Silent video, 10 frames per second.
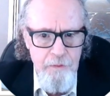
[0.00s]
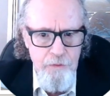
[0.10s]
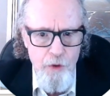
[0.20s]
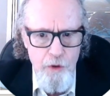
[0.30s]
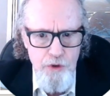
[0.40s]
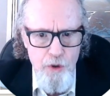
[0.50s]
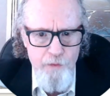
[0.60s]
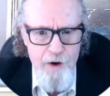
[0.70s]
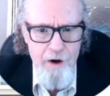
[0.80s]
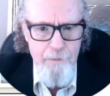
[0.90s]
Those
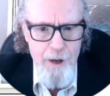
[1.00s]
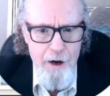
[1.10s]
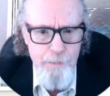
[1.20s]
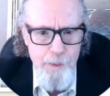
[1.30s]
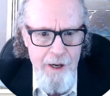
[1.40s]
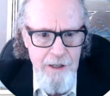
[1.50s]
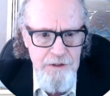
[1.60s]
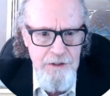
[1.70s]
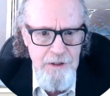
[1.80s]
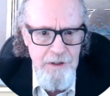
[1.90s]
coal-fired power
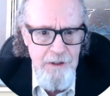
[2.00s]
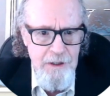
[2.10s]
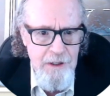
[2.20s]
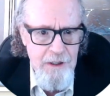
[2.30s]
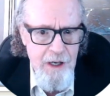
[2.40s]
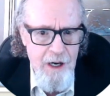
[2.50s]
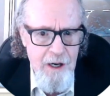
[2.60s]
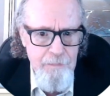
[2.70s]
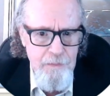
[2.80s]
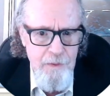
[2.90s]
plants
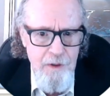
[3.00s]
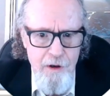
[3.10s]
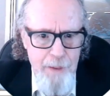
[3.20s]
are